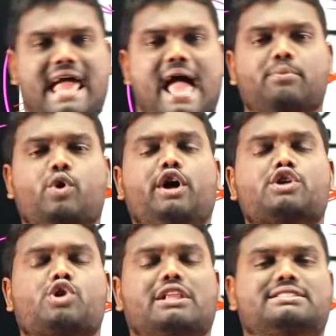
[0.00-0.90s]
I am going to
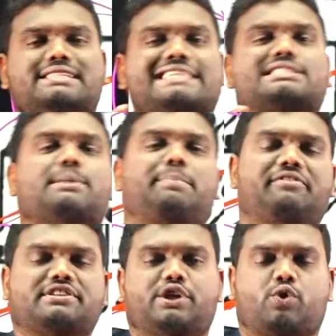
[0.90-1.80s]
solve just
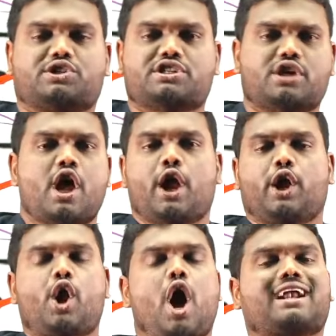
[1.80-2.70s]
previous year questions,
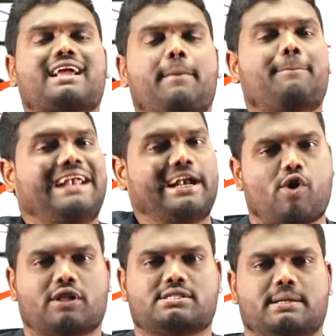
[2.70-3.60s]
not complete
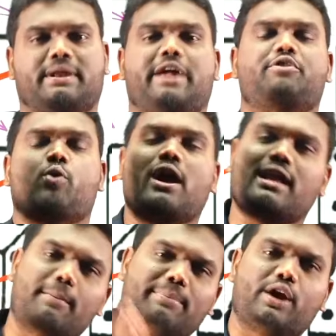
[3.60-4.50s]
concept. If you want
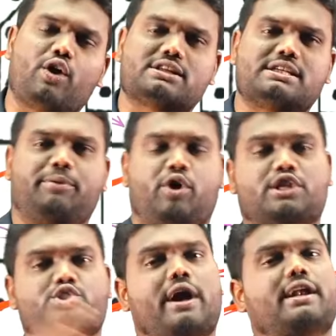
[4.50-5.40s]
complete concept, you
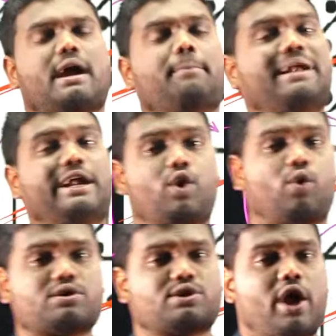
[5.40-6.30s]
can join complete
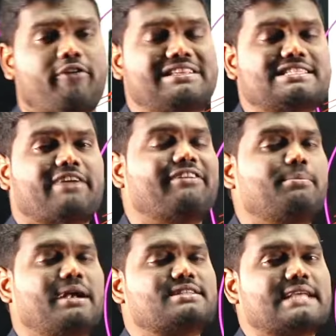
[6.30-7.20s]
course, which is
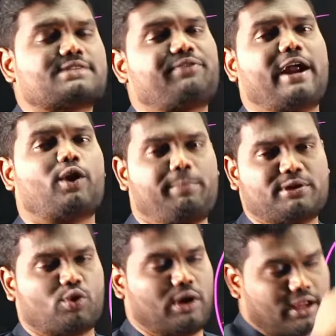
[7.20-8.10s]
available at just 500
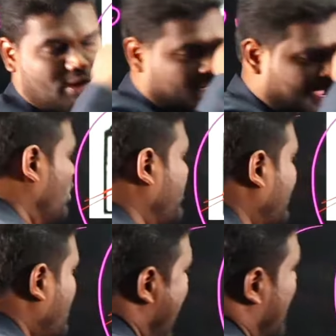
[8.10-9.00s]
rupees only. Okay, look
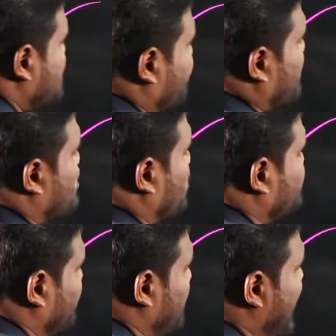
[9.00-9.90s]
here. Answer for this
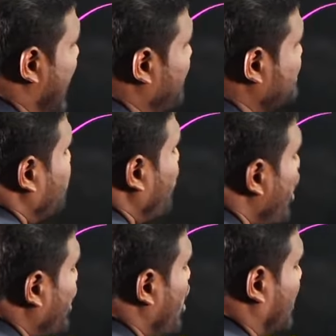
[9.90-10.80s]
question will be how much?
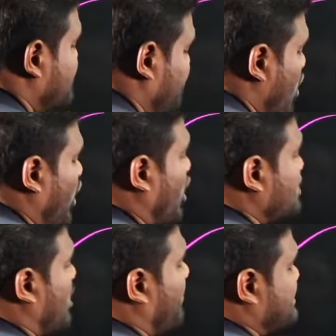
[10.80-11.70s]
4 dots. 4
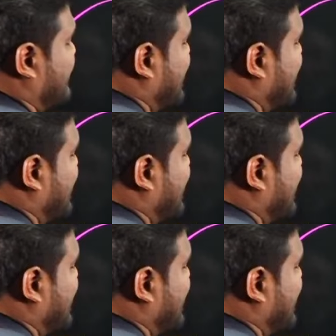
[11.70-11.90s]
dots opposite